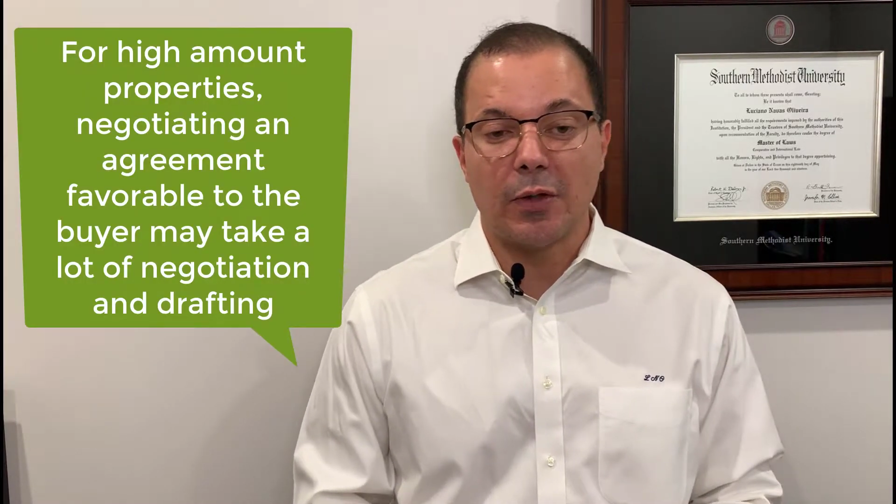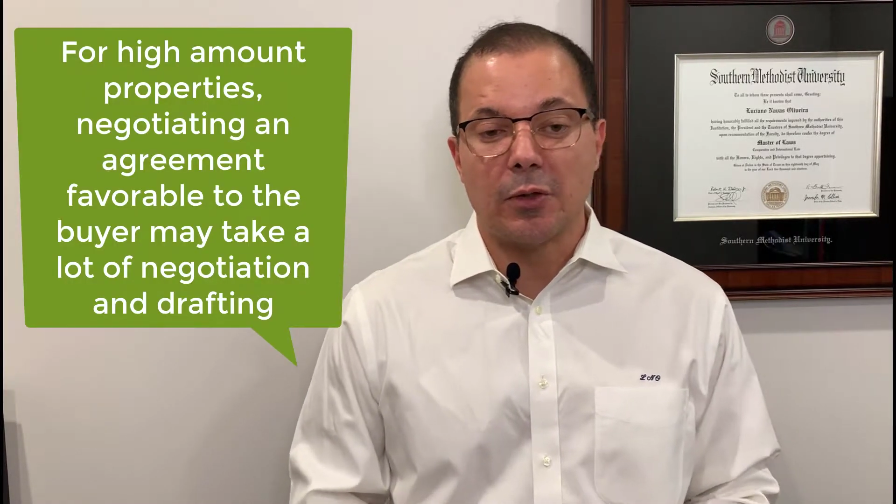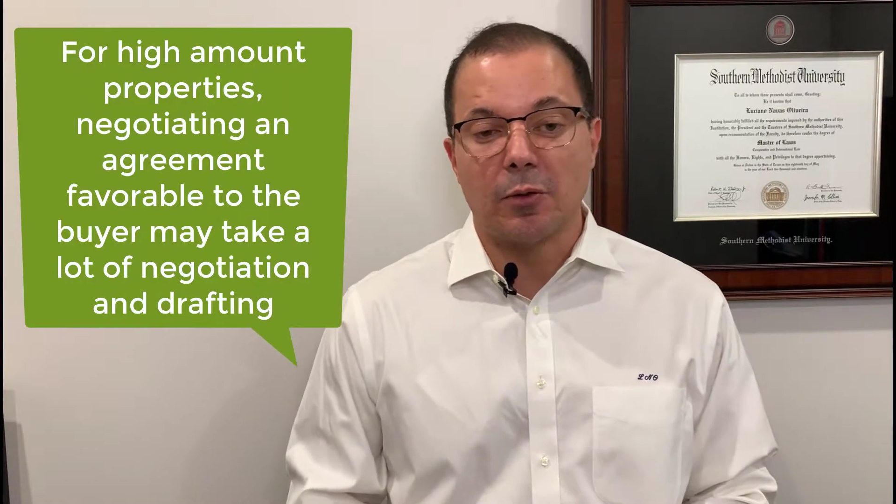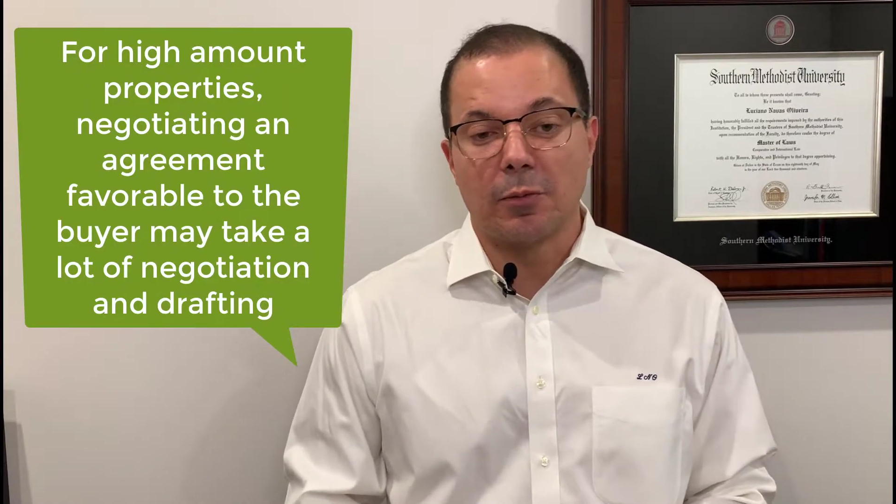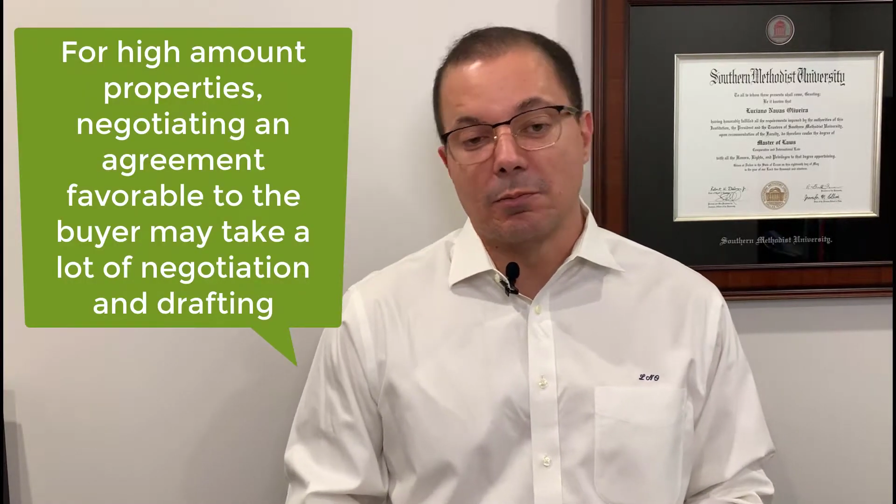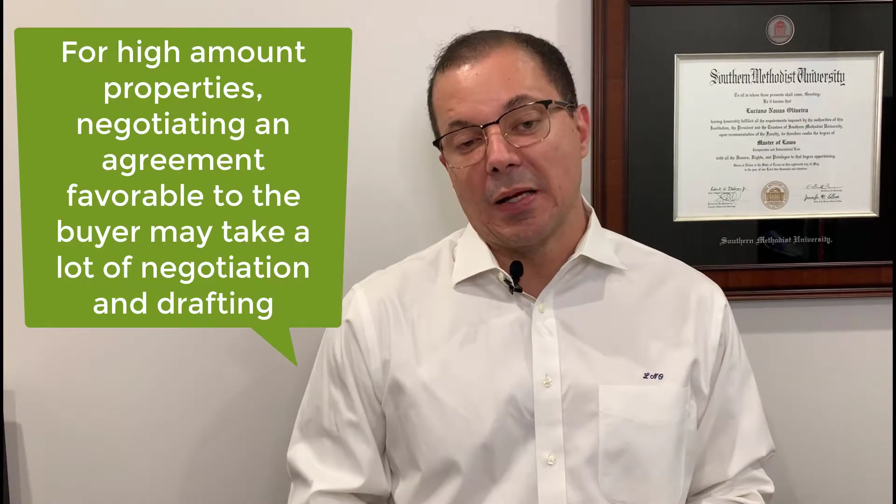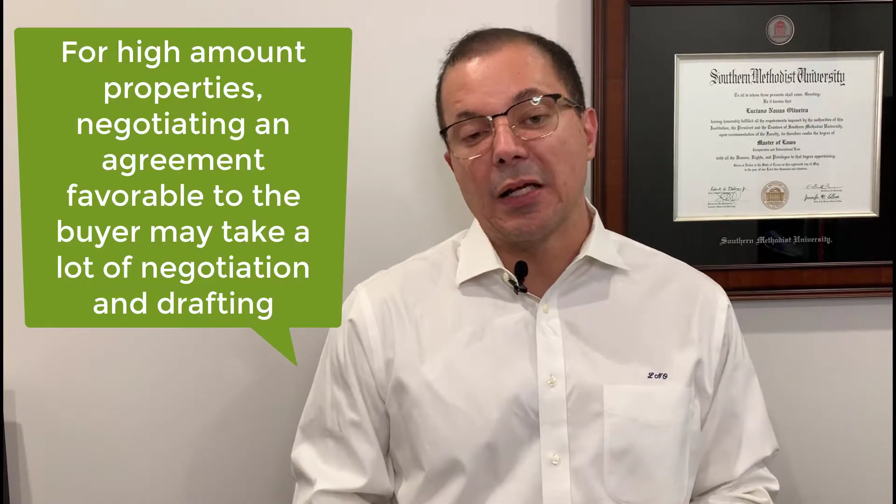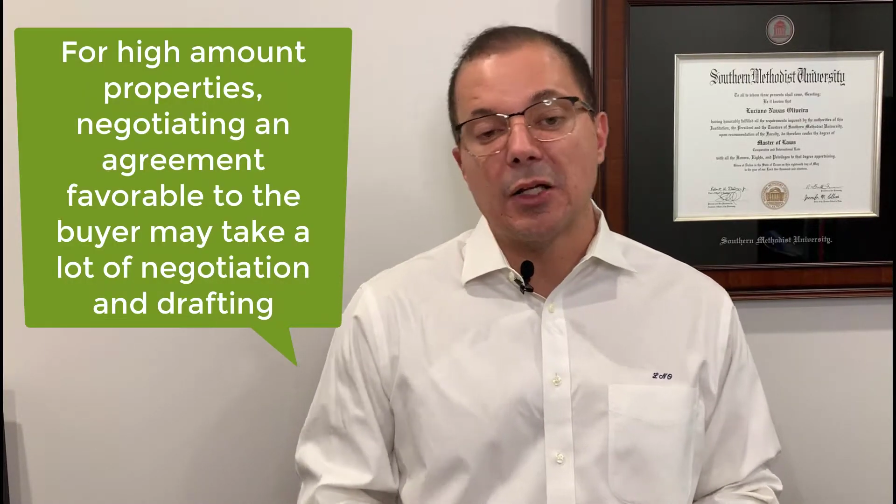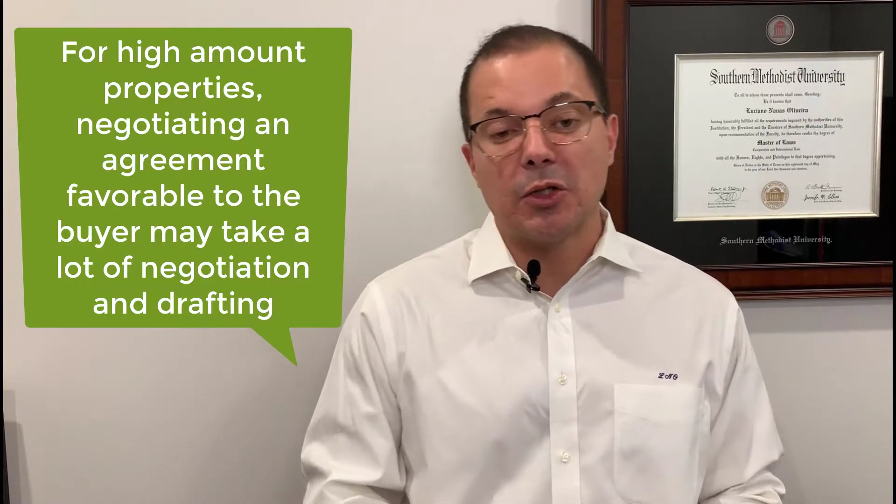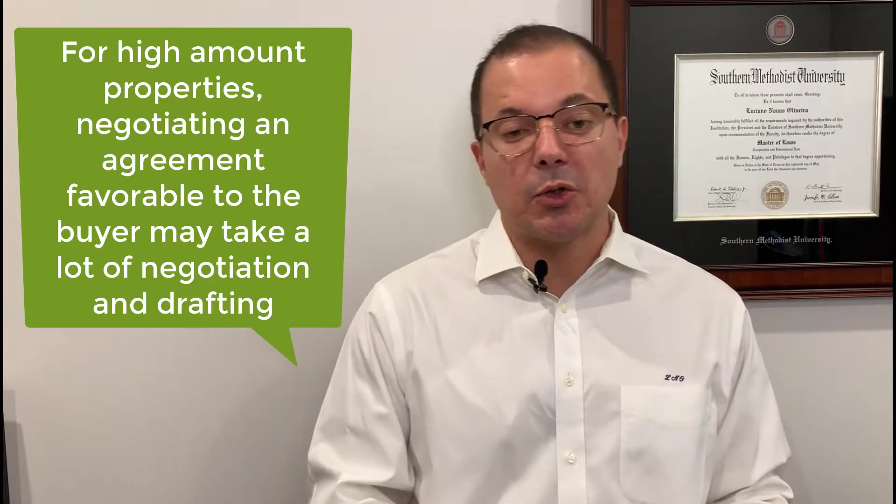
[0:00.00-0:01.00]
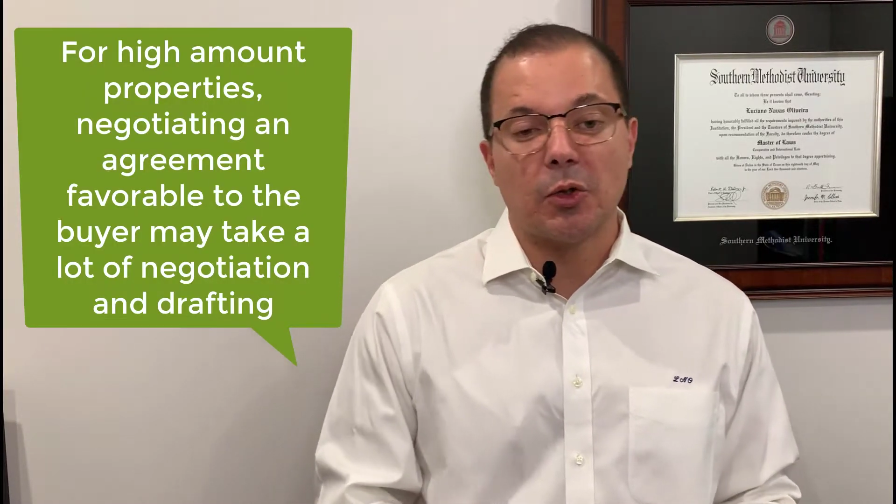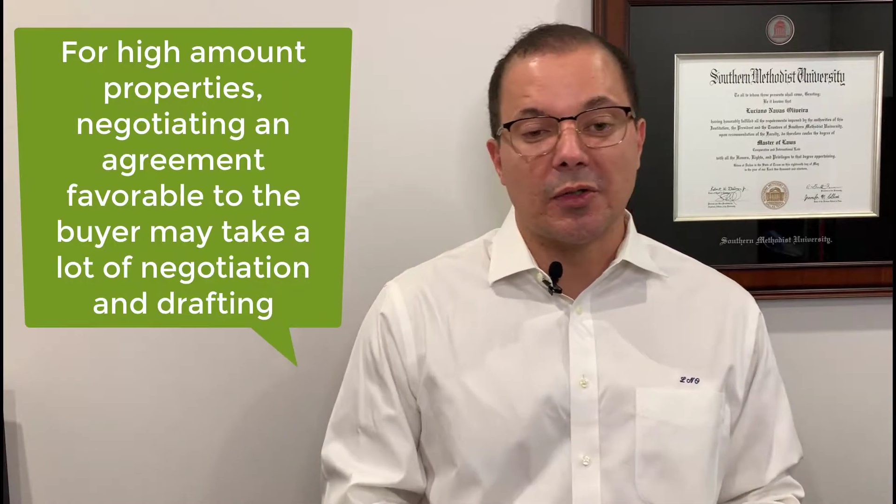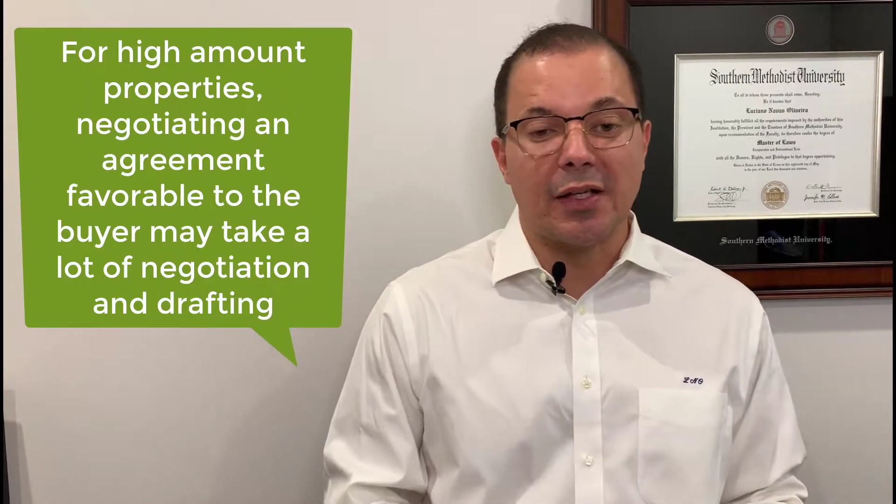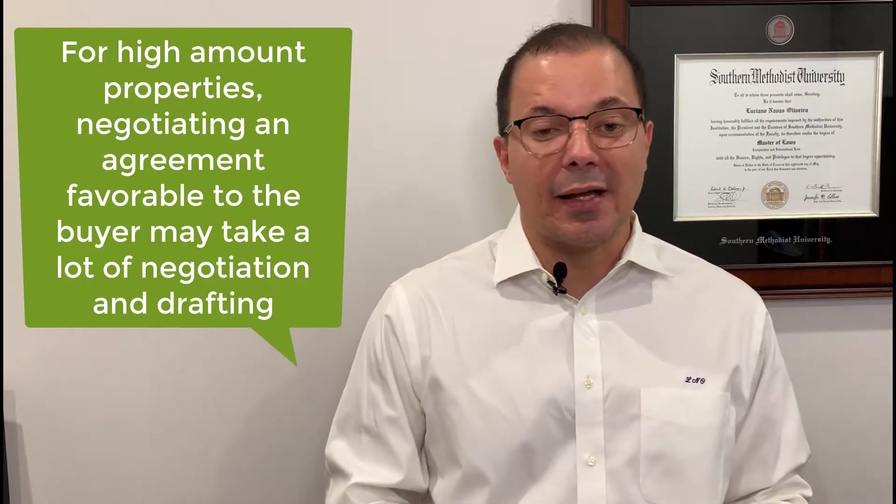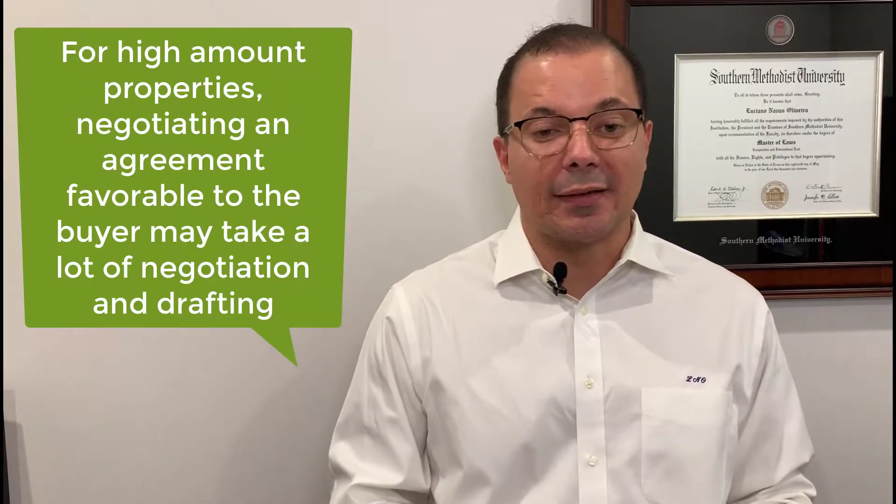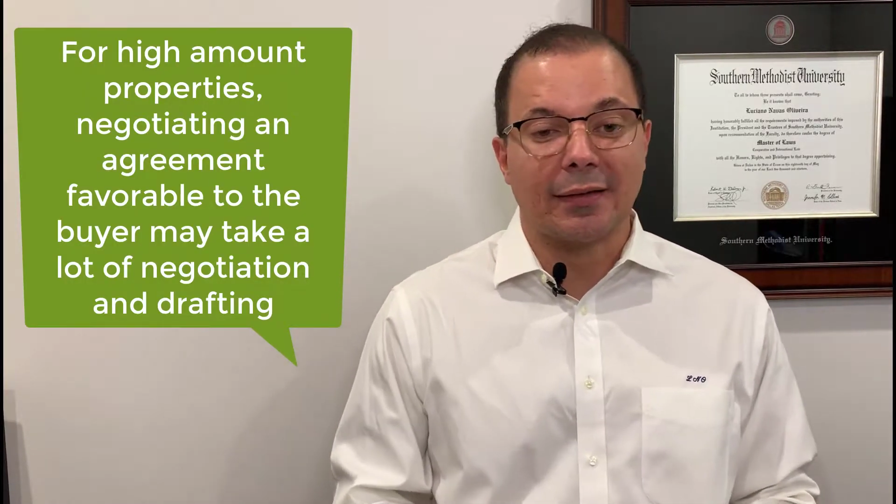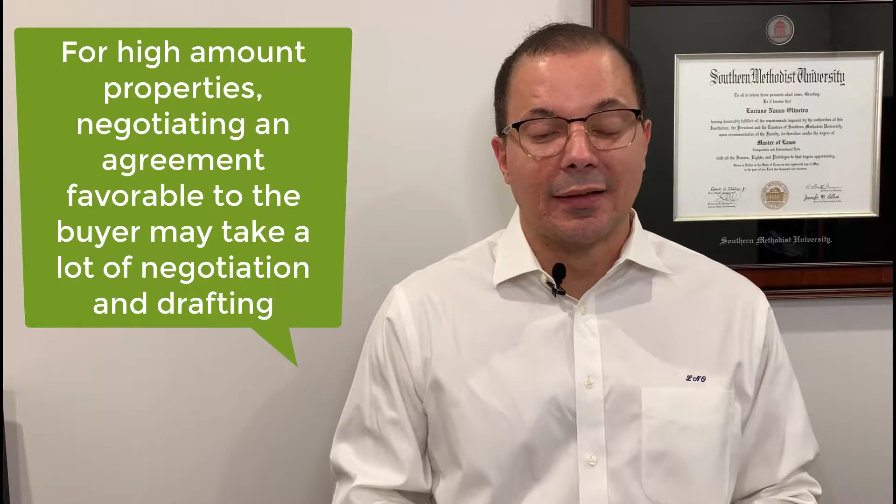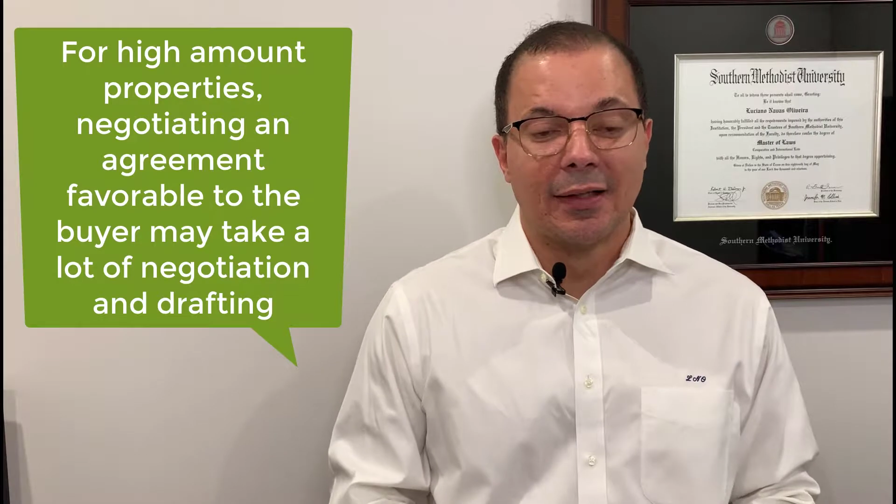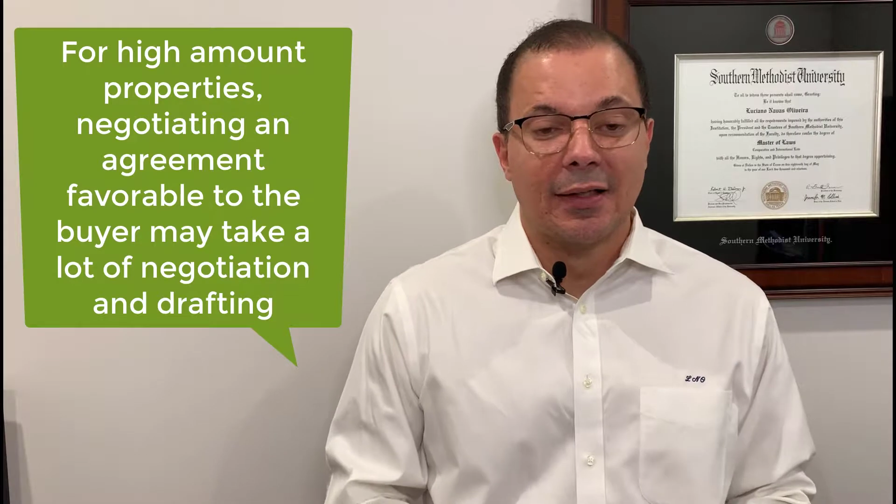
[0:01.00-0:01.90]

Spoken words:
You're making sure that